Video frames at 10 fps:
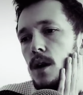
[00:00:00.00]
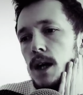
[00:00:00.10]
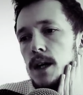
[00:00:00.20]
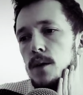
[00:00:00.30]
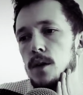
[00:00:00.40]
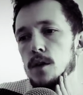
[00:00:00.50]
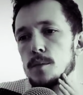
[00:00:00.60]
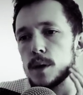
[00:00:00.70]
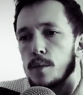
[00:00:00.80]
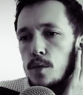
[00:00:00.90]
I know a lot of
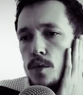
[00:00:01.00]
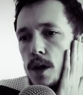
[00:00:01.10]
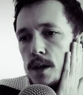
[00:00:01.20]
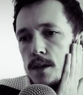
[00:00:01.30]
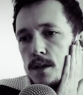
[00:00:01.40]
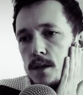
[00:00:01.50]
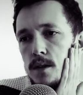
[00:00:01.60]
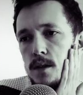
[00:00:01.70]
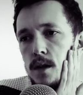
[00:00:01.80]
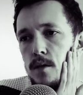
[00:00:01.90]
people that
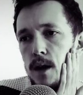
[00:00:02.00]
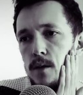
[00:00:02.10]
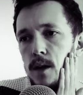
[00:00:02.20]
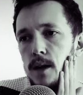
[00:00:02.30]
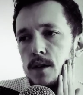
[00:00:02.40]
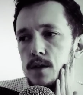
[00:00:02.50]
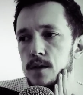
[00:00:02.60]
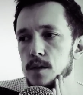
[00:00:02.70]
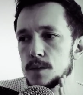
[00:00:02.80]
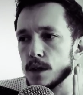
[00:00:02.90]
are out there just
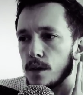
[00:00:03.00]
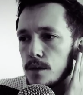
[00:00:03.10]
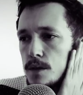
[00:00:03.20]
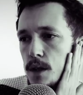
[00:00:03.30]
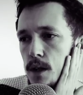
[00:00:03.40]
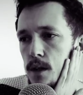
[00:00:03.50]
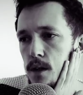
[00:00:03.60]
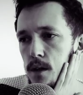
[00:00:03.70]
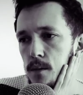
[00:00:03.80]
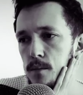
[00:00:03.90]
for themselves, and
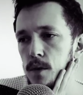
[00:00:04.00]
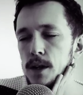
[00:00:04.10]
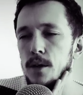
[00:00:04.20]
I